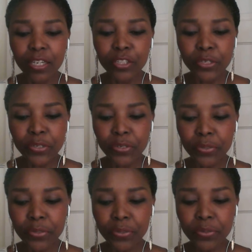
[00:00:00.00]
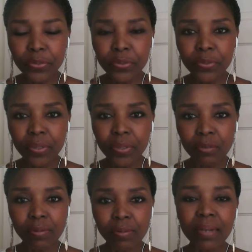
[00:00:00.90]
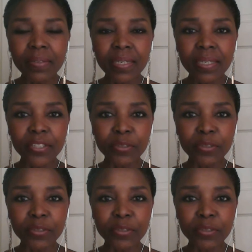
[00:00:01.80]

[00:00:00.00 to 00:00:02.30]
to arrive in your